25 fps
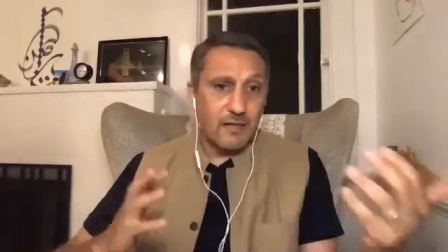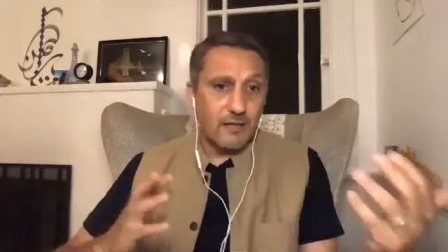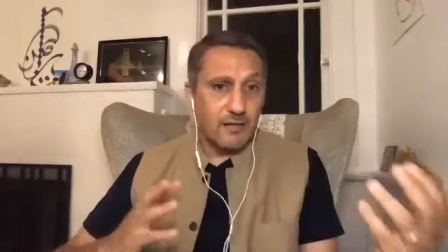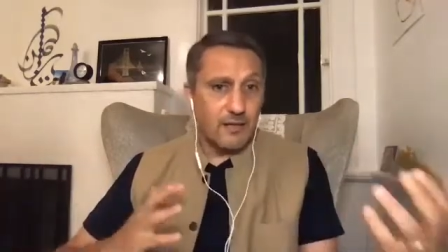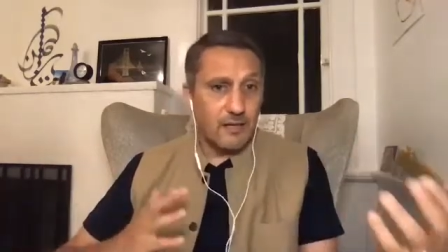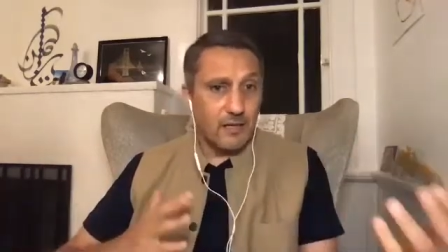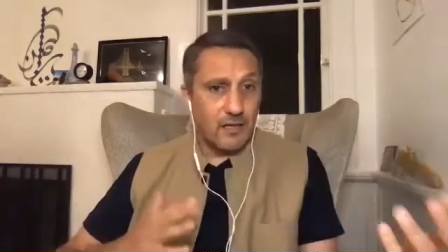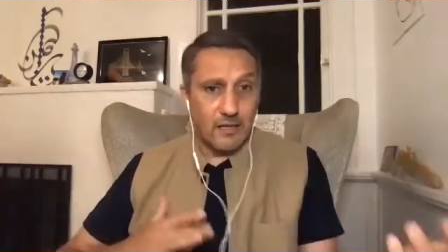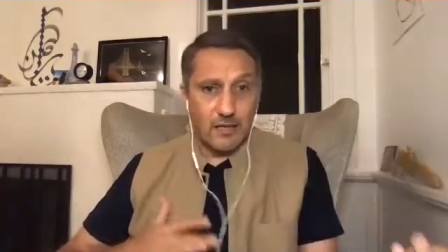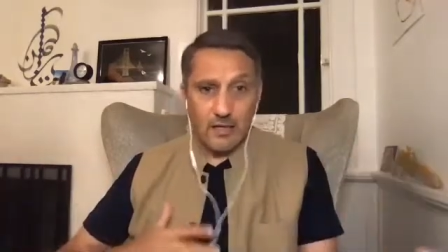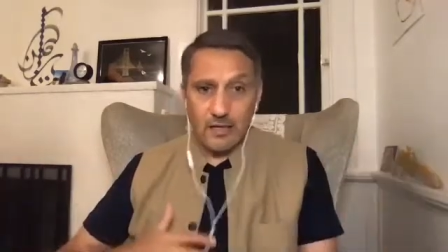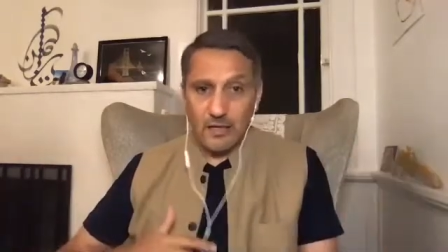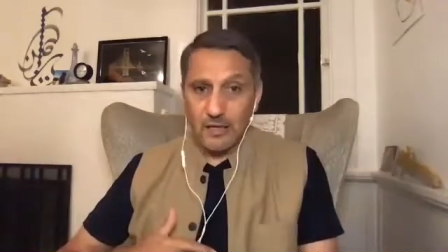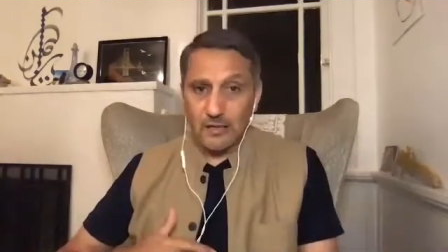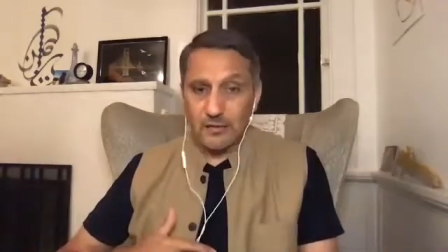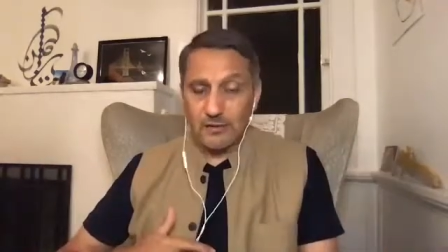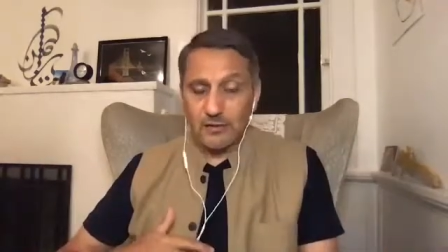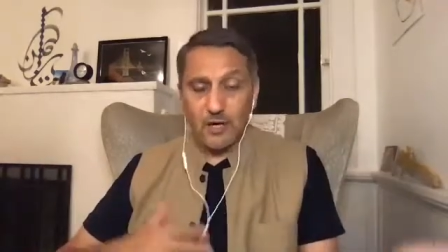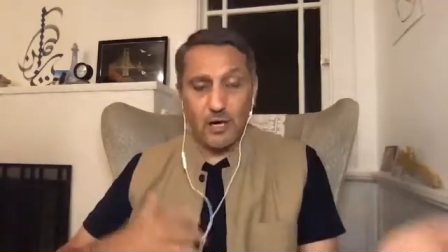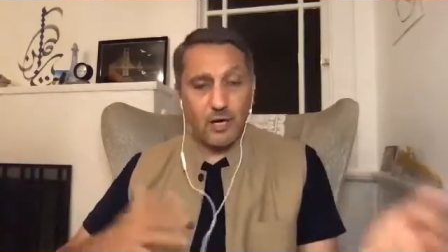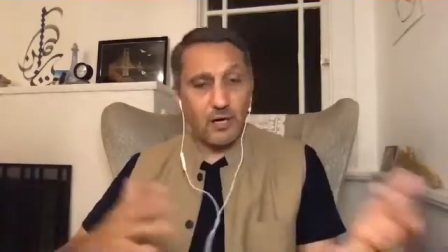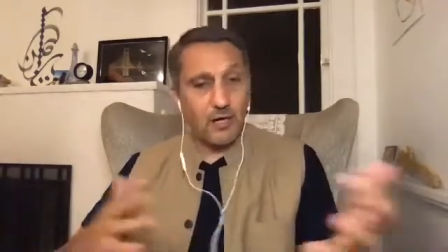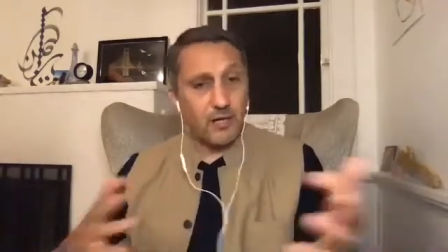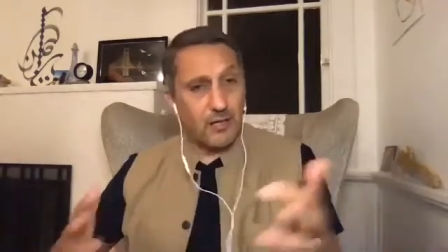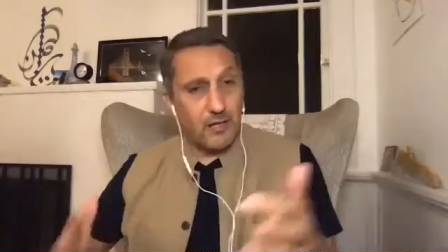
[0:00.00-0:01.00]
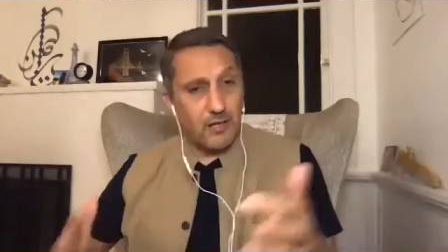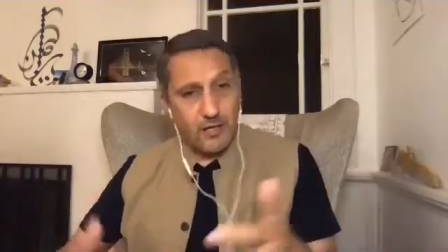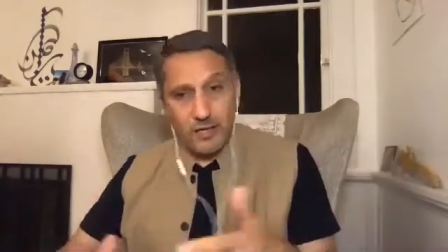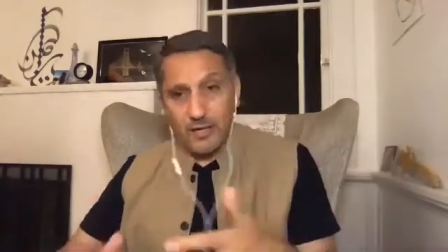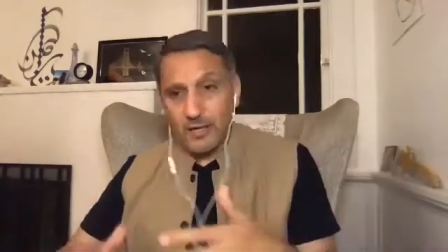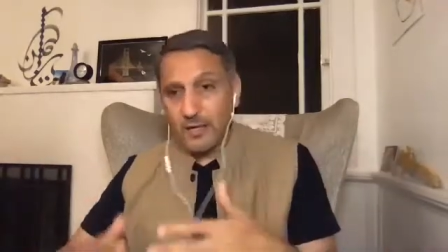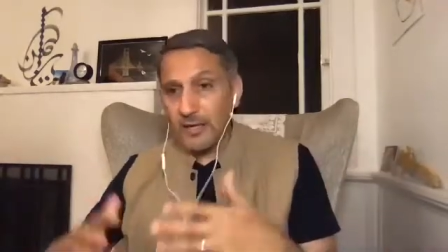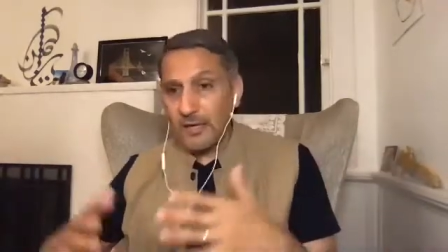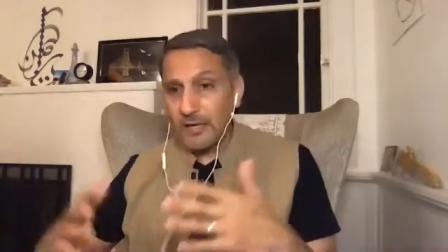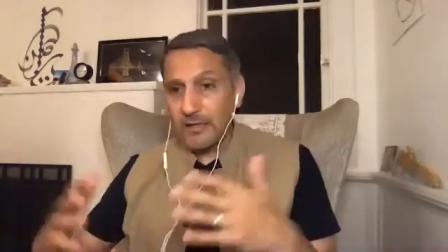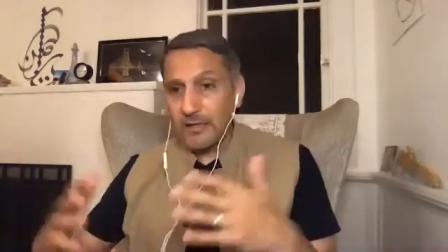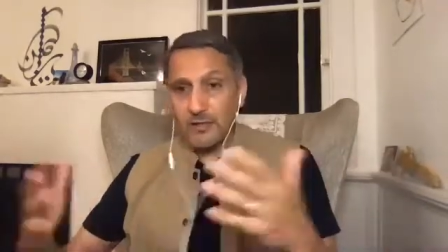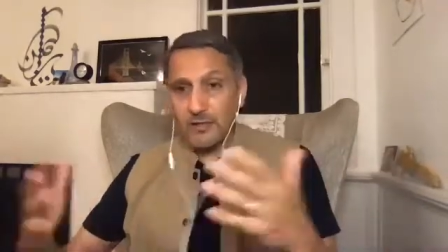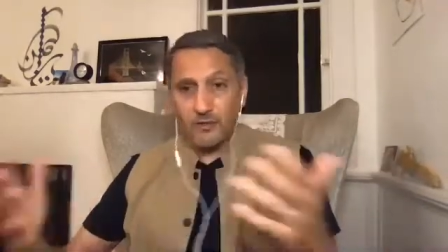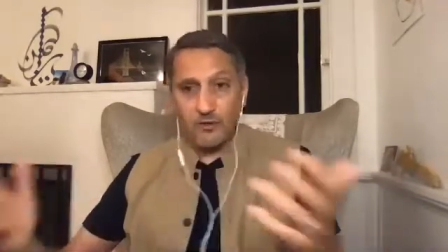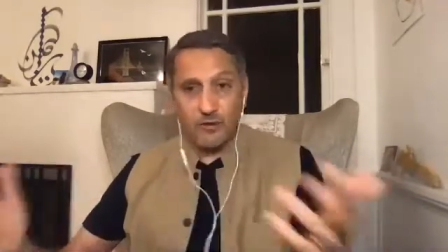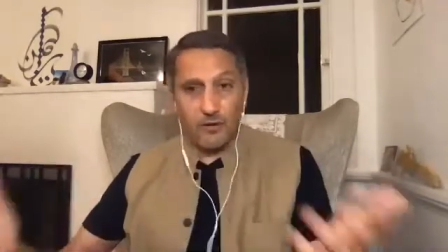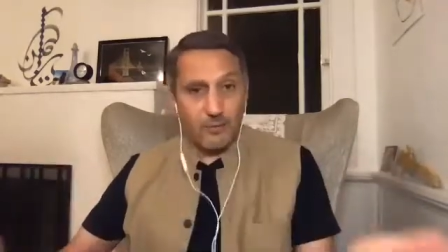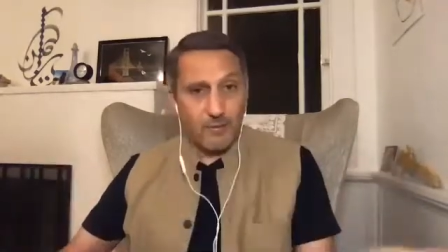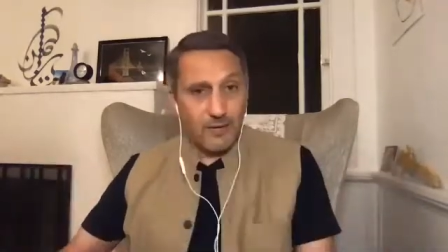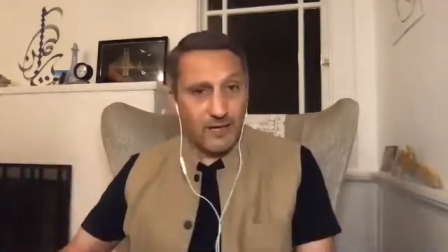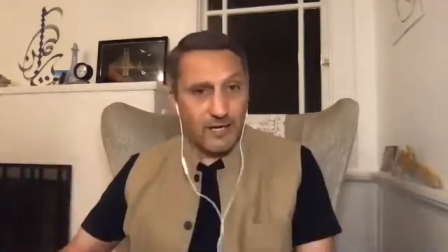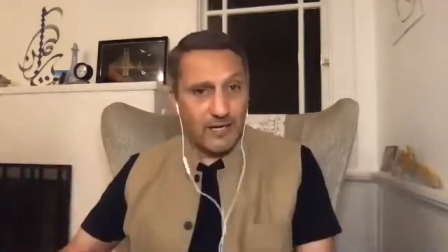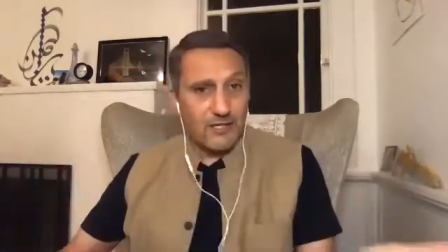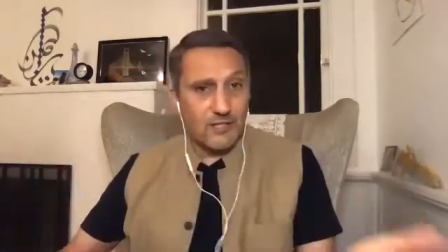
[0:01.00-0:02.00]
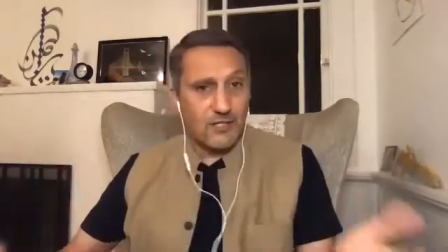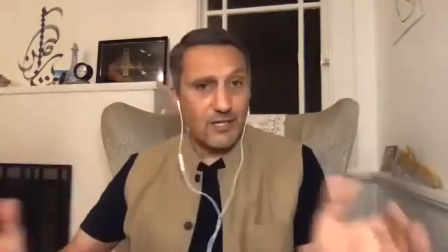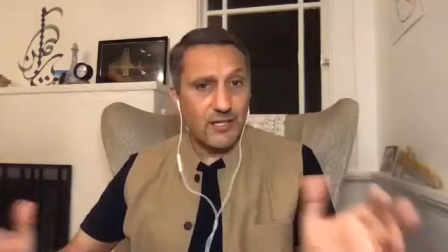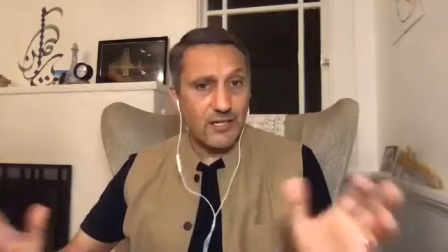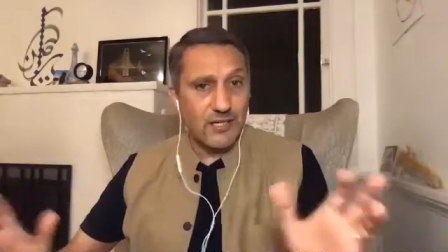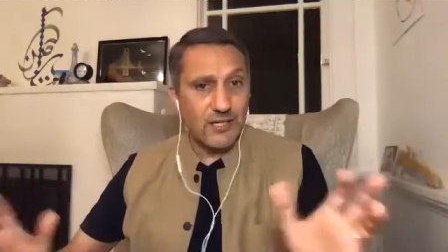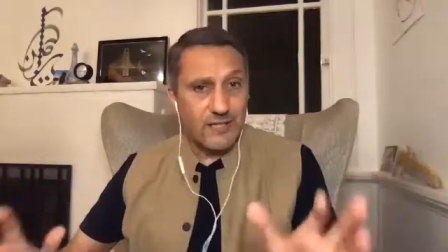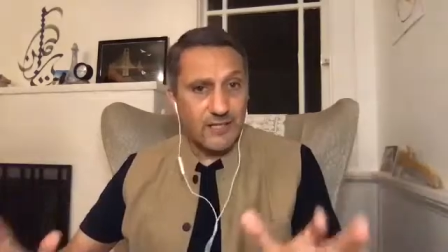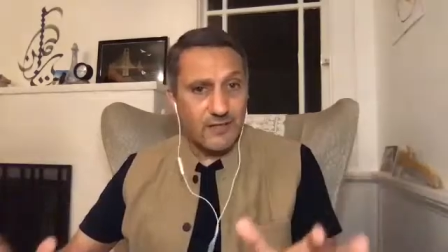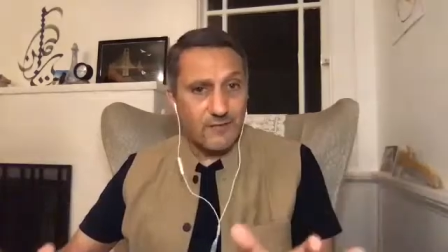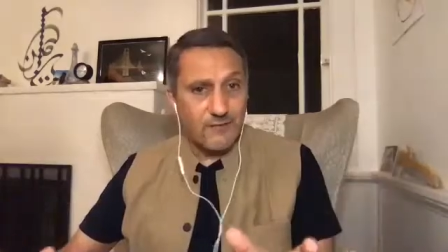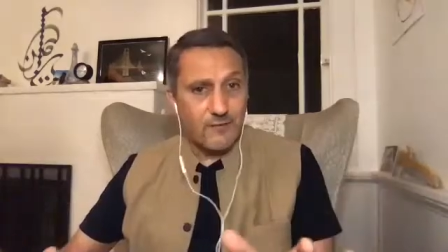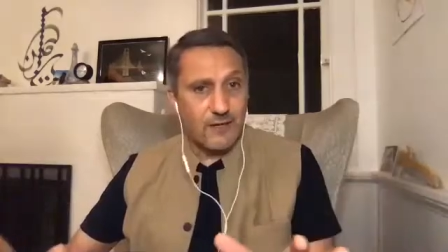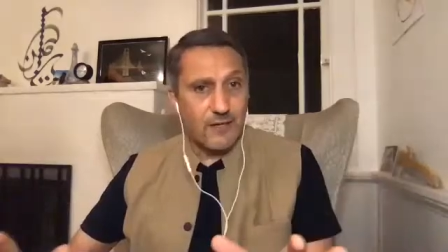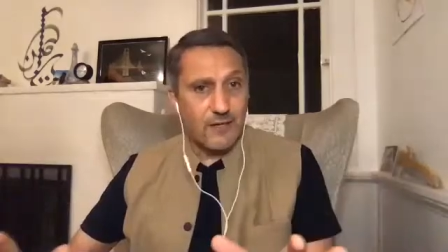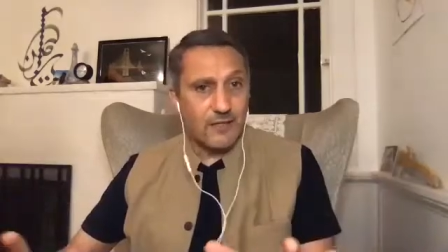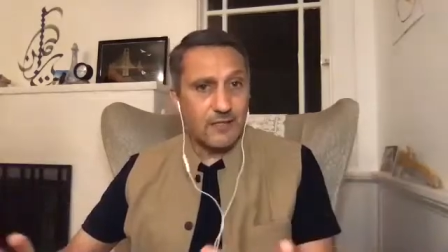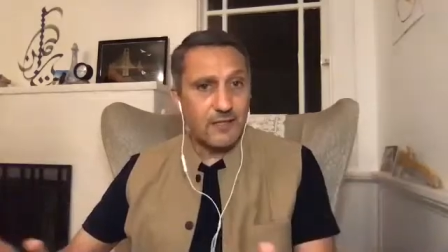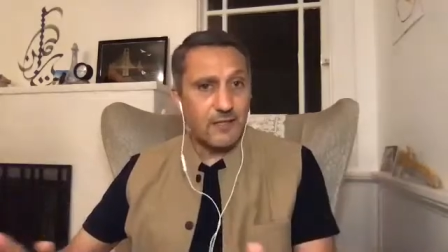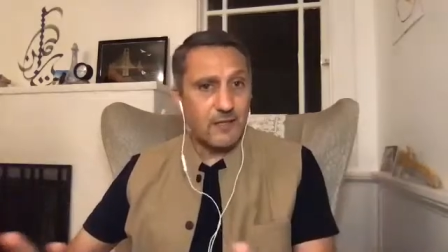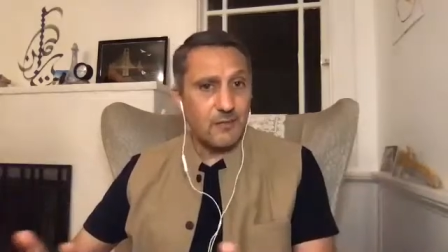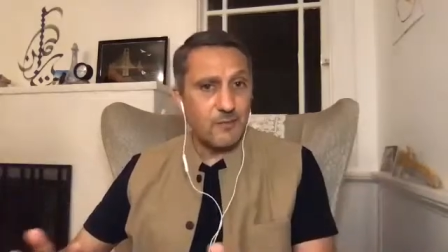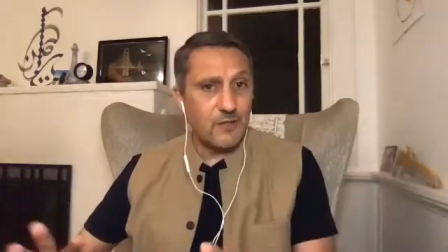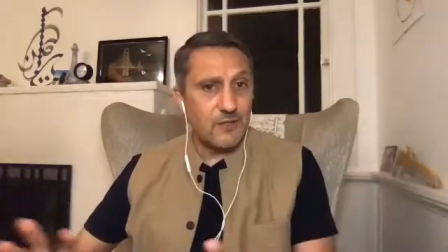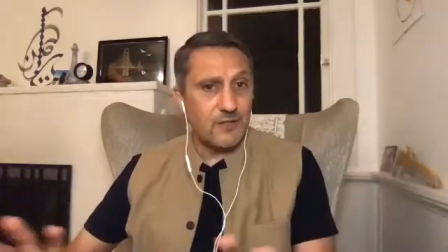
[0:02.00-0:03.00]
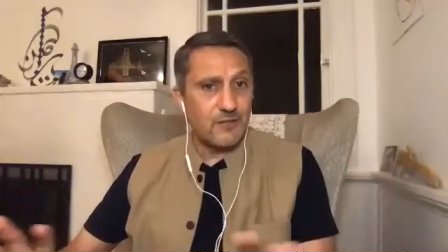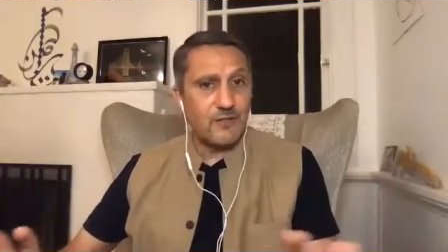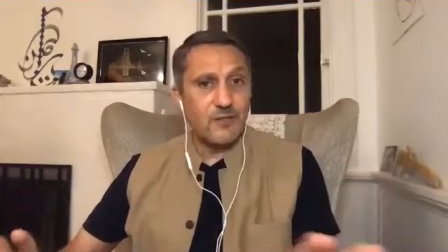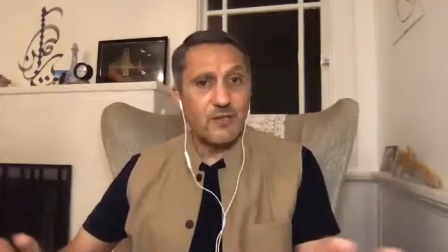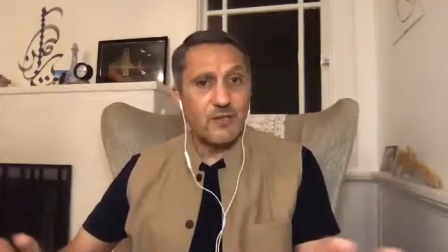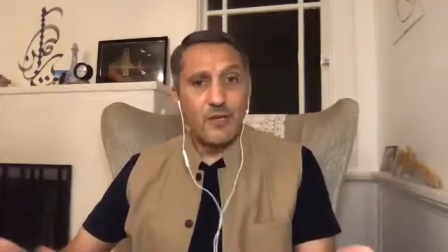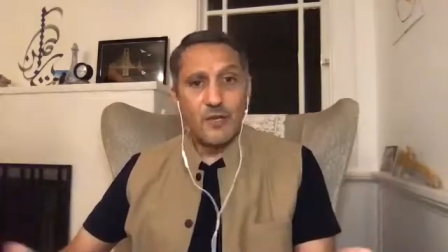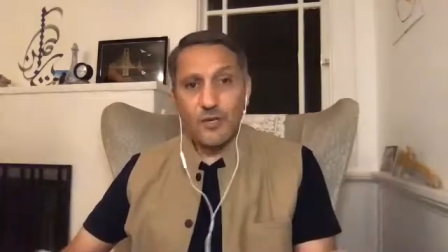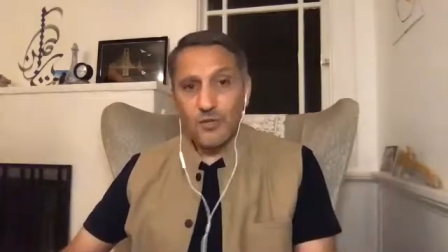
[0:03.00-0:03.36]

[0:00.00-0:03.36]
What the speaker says: the targeting and discrimination against Vietnamese.